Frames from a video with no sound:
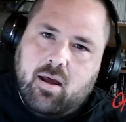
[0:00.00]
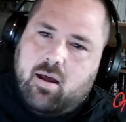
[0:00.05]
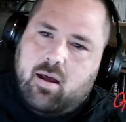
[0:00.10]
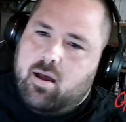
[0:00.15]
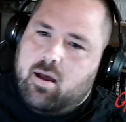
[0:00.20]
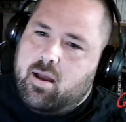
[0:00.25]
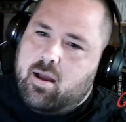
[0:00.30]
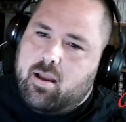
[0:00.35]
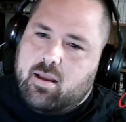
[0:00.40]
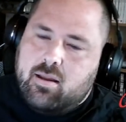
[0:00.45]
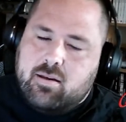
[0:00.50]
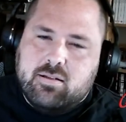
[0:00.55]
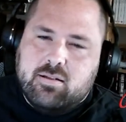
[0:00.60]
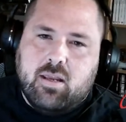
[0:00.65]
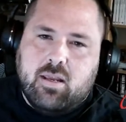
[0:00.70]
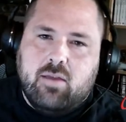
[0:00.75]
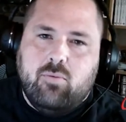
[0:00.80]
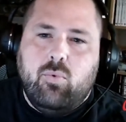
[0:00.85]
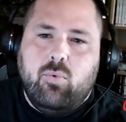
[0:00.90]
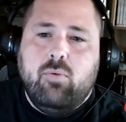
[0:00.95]
I gotta
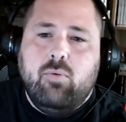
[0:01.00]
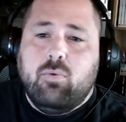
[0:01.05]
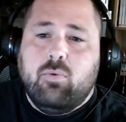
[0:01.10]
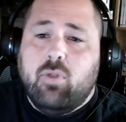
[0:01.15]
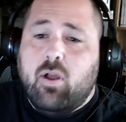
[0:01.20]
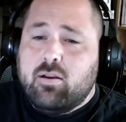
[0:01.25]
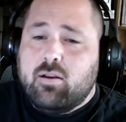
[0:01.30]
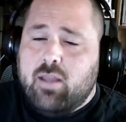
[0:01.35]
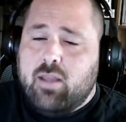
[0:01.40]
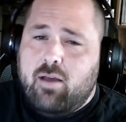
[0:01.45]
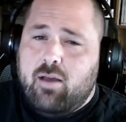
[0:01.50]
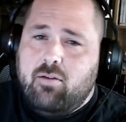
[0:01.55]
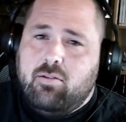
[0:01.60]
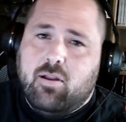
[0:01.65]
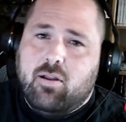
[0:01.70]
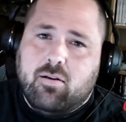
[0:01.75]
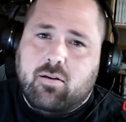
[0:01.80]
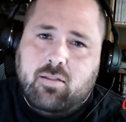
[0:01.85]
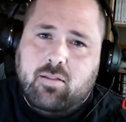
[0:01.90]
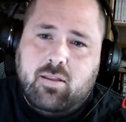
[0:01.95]
say, we lucked out.
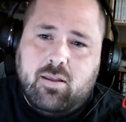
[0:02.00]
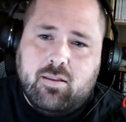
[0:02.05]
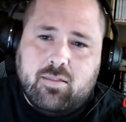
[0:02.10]
Luckily at